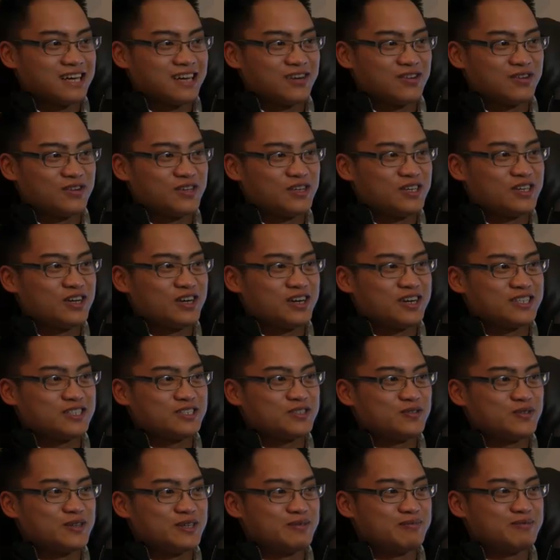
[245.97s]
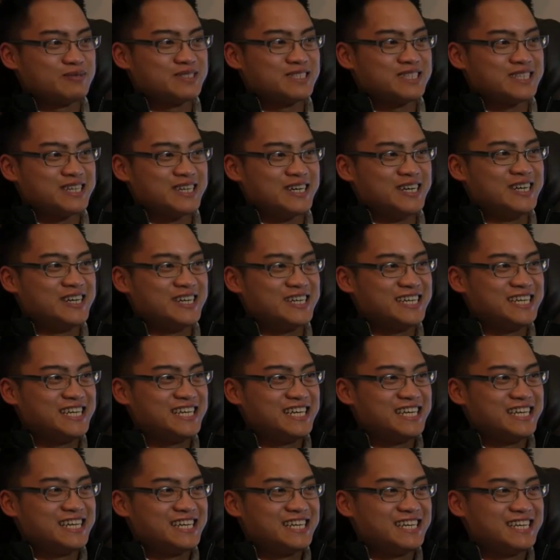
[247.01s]
I don't really know how to swim, so
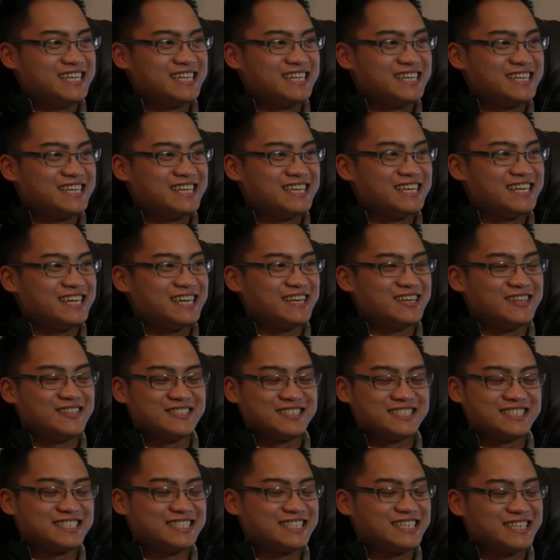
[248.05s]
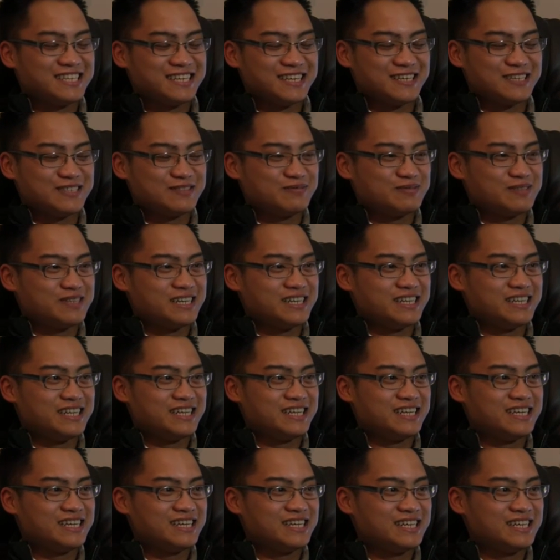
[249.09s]
I was pretty